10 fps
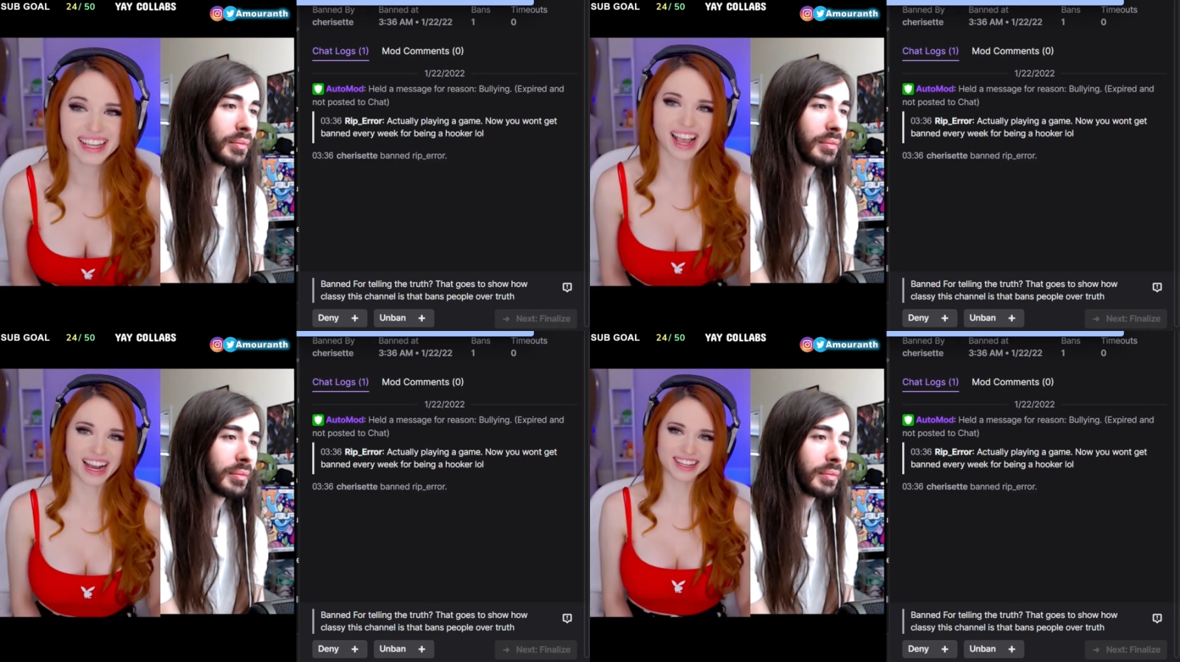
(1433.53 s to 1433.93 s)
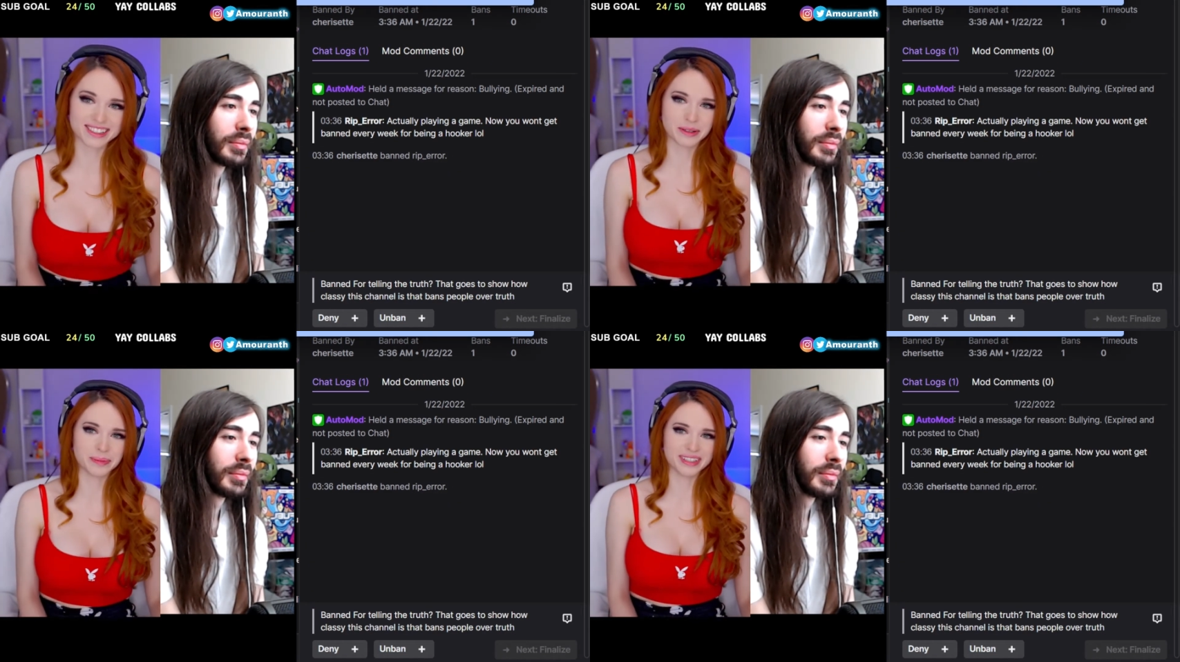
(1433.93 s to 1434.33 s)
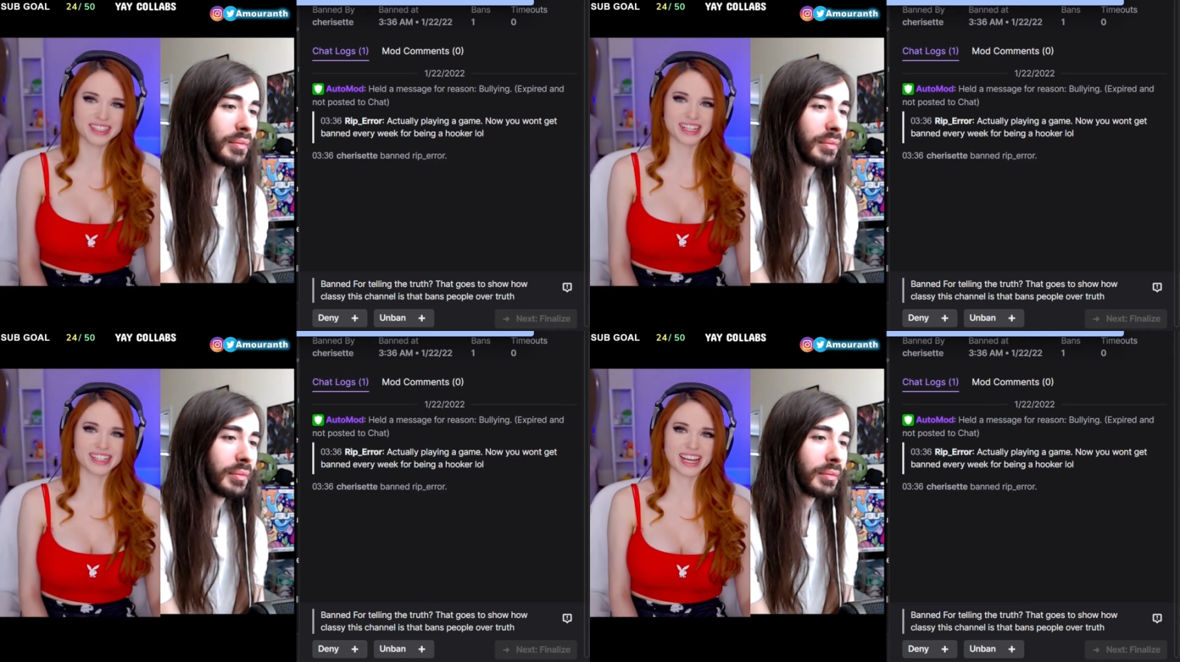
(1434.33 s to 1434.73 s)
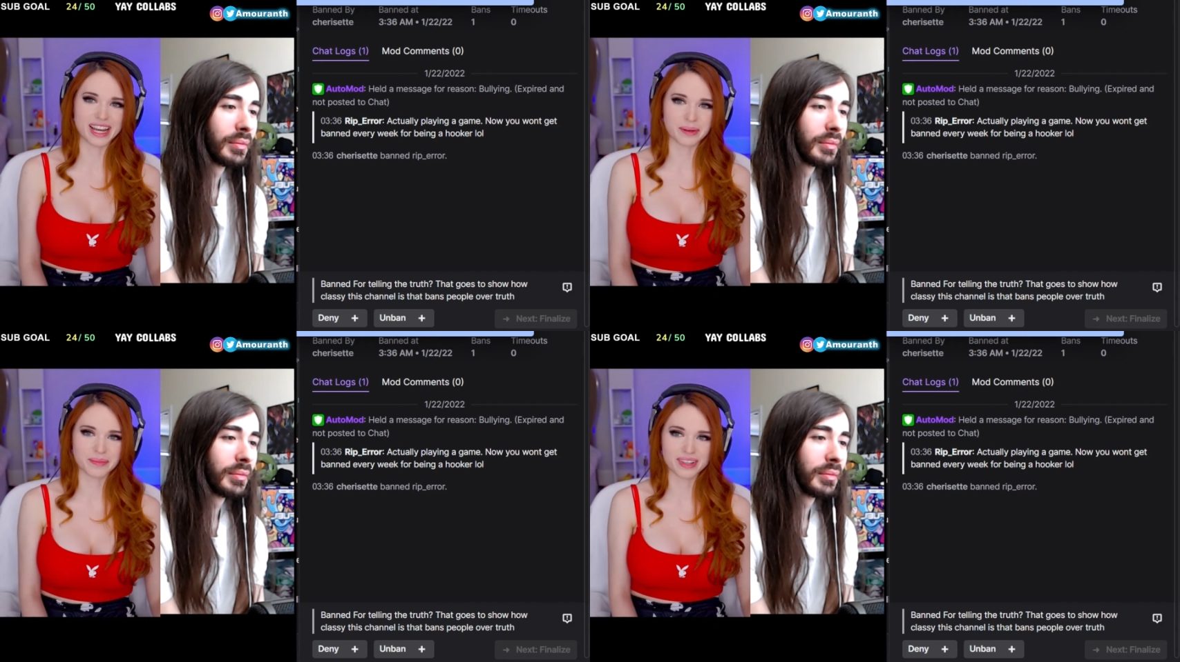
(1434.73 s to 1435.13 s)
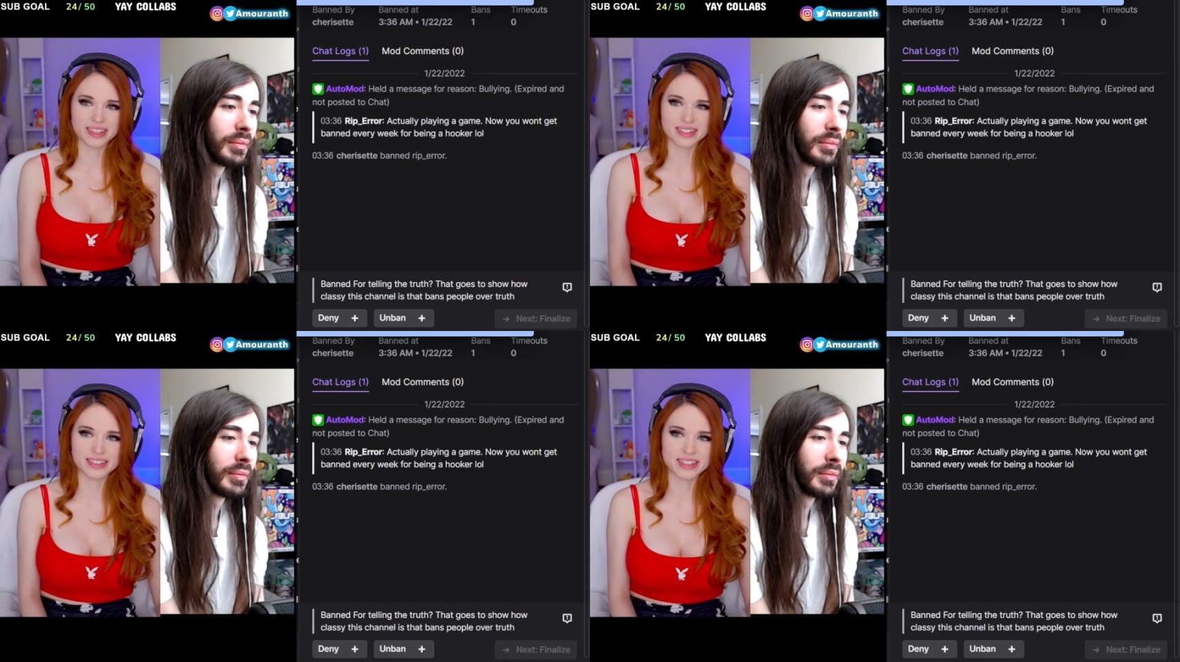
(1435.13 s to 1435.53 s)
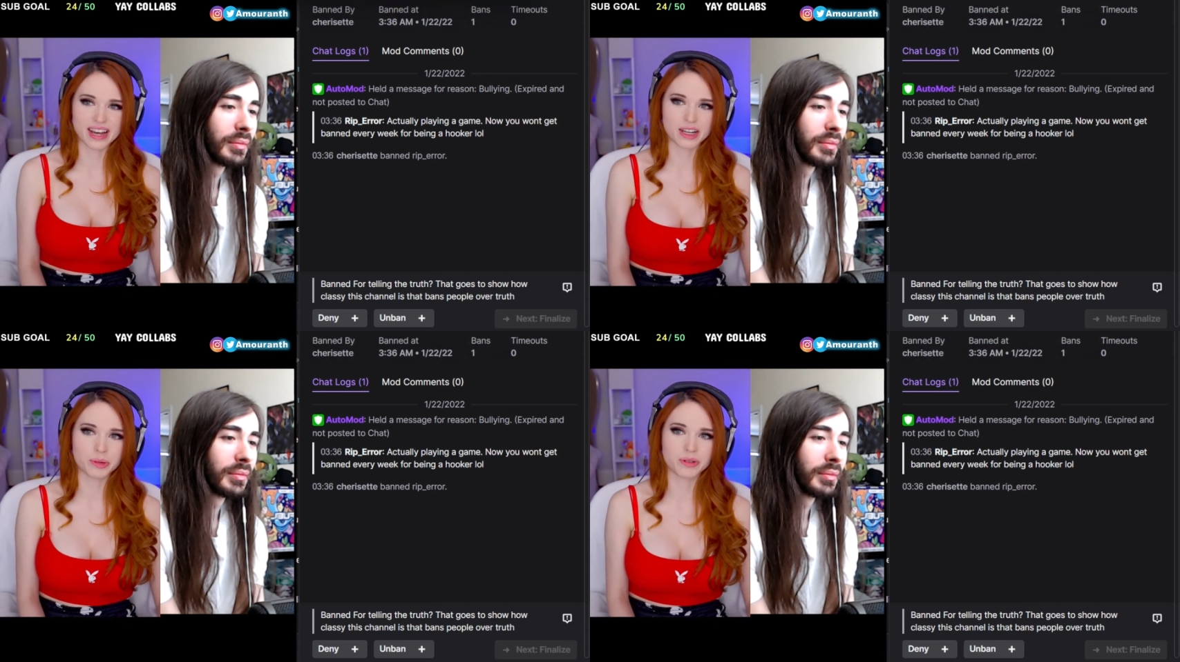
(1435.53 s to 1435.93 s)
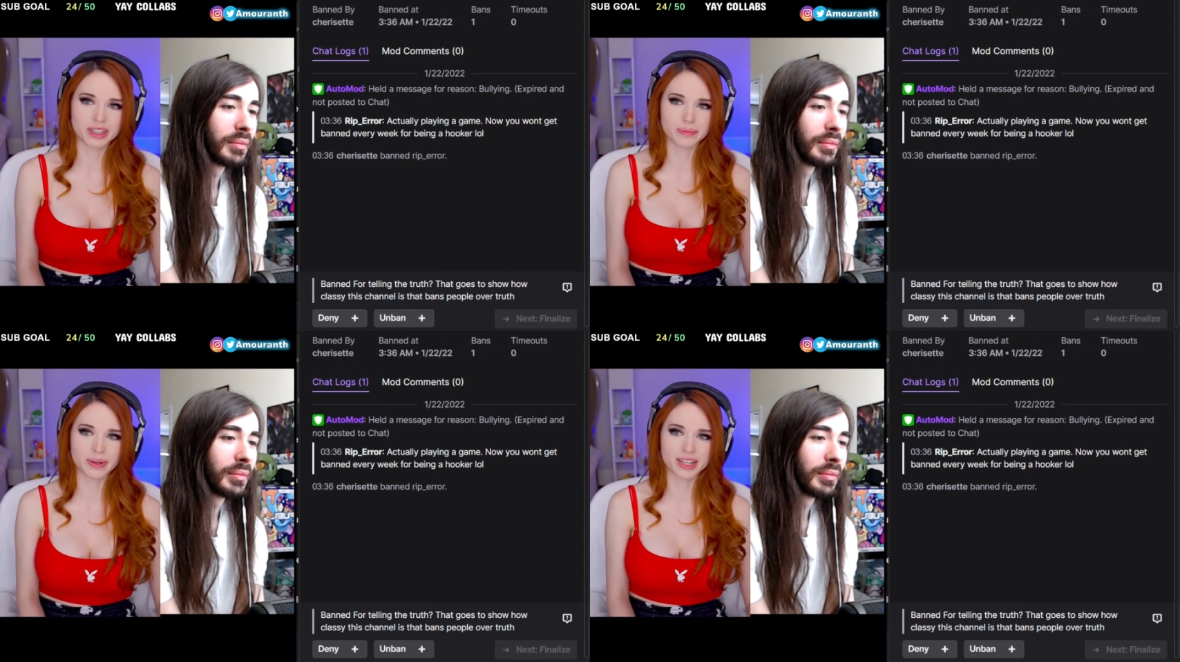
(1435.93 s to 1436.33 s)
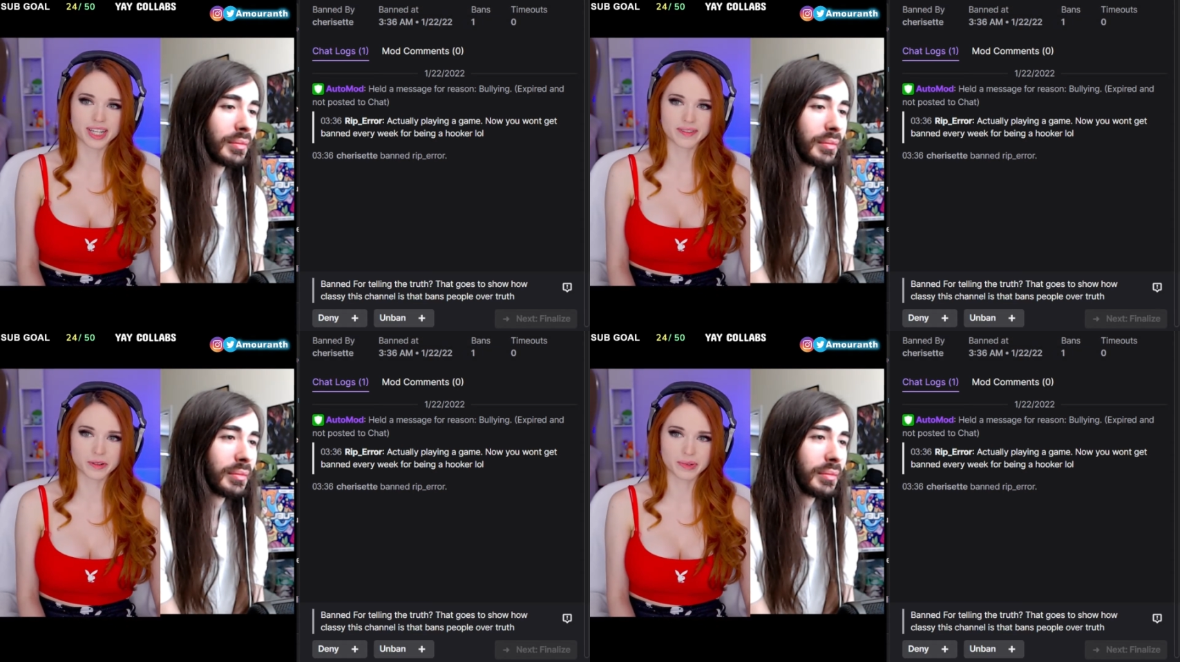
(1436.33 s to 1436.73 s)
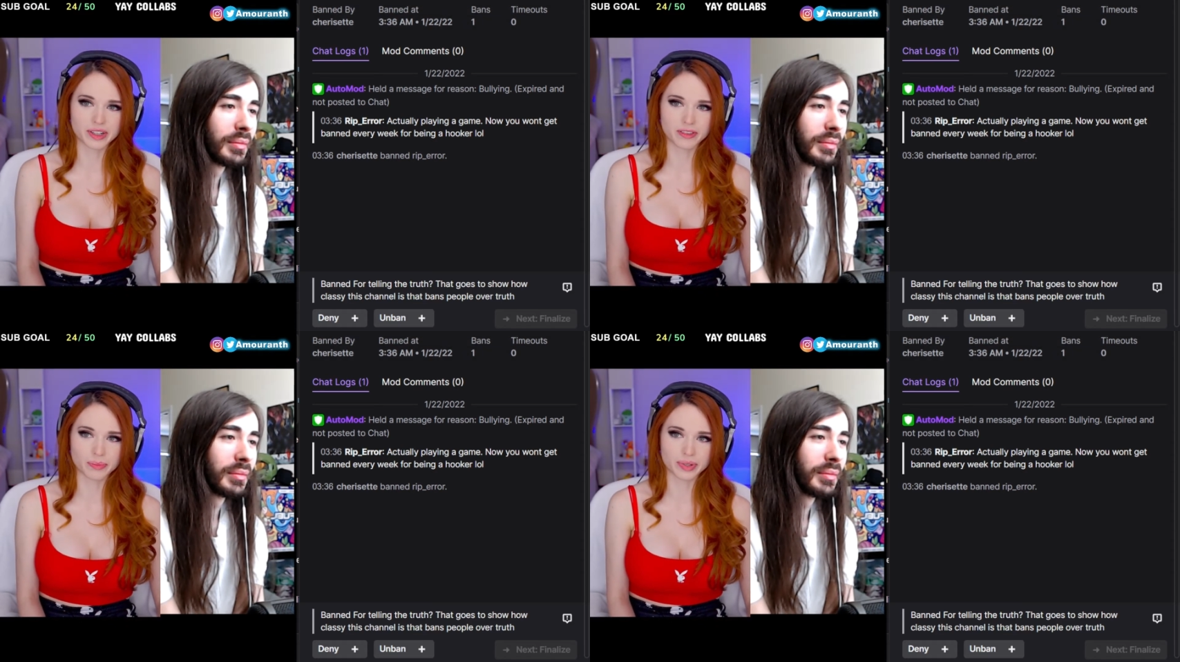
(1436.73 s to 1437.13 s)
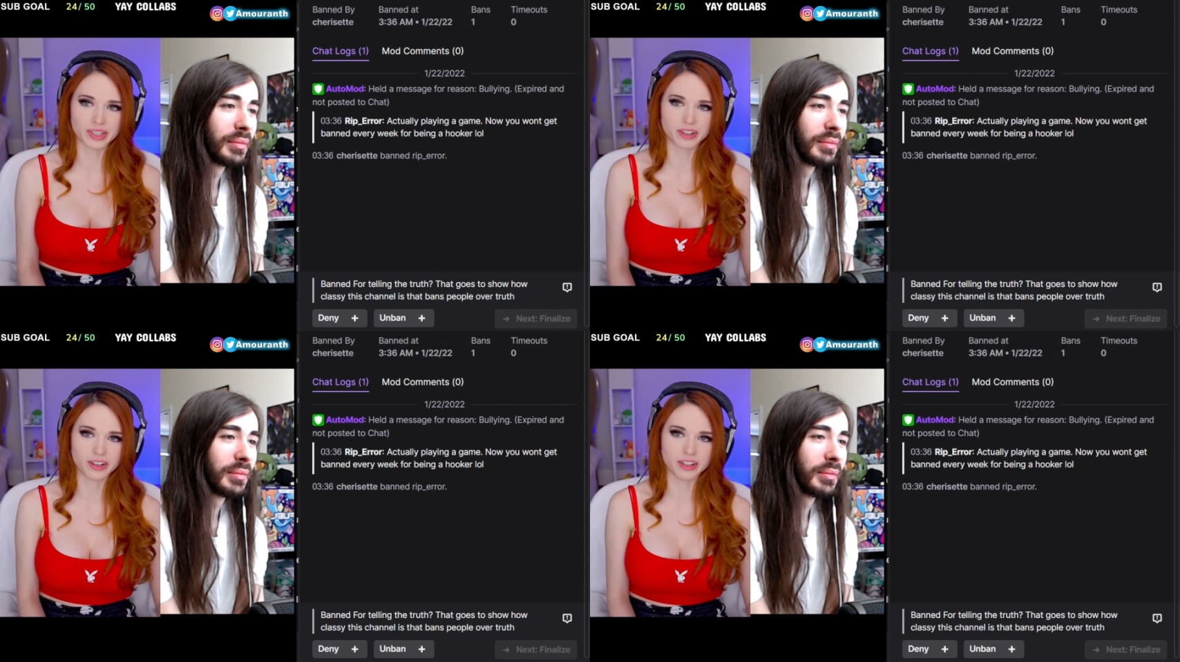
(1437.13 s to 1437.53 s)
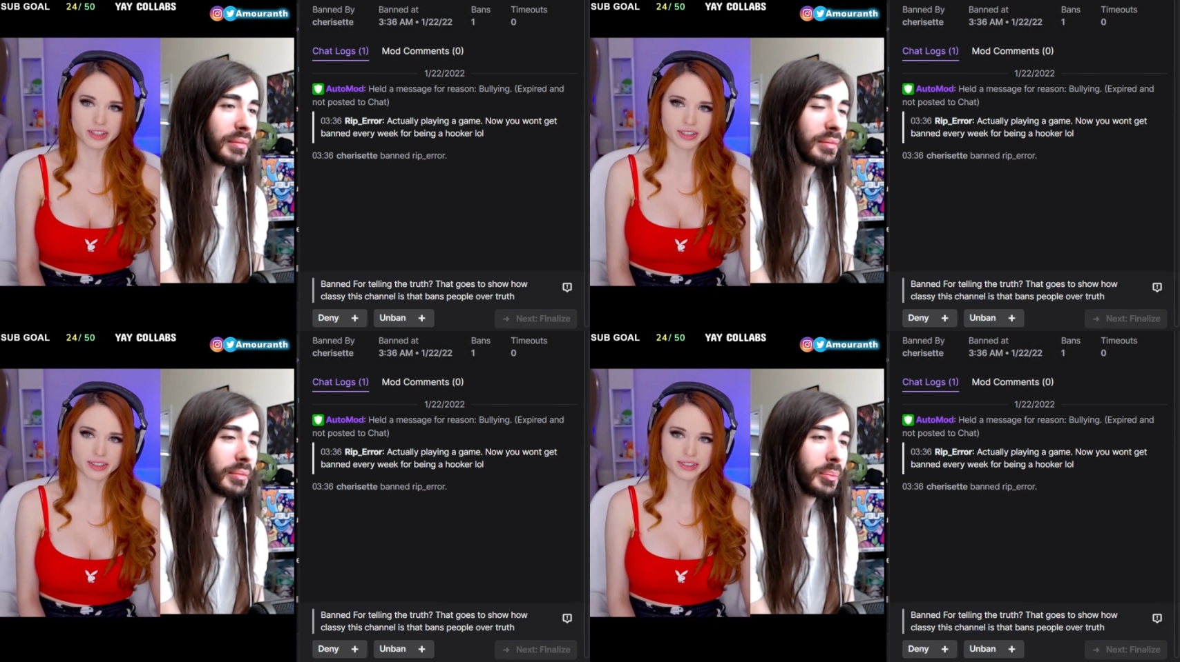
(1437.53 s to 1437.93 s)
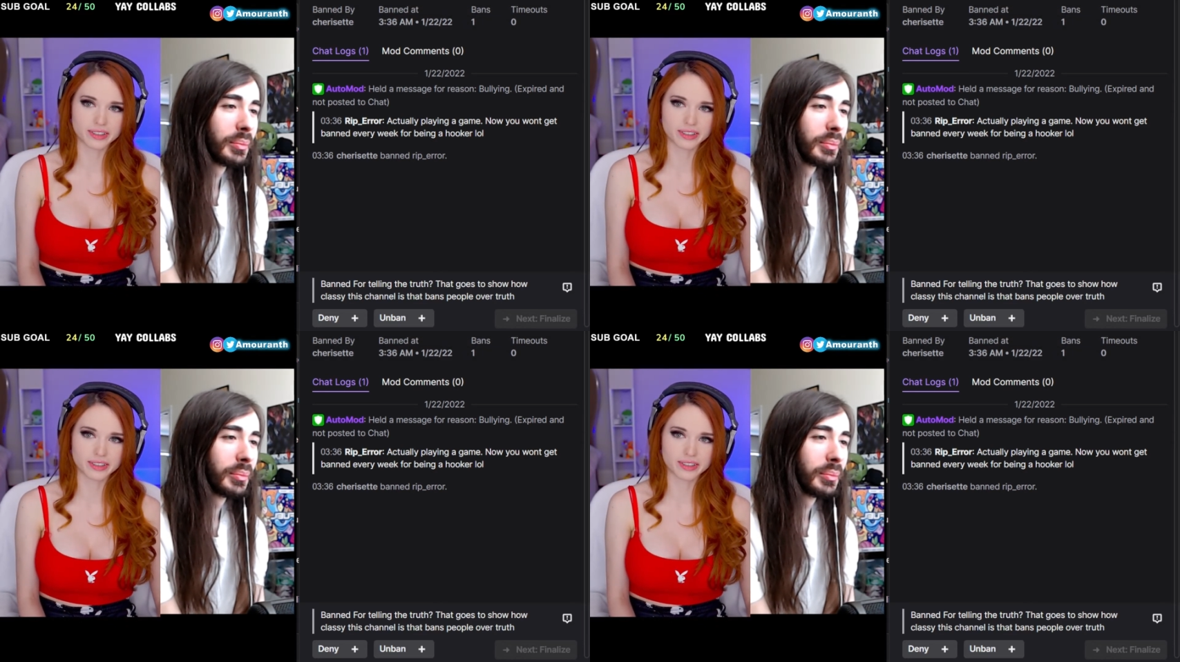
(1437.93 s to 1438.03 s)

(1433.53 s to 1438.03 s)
Speaker 1: Actually playing a game. Now you won't get banned every week for being a hooker.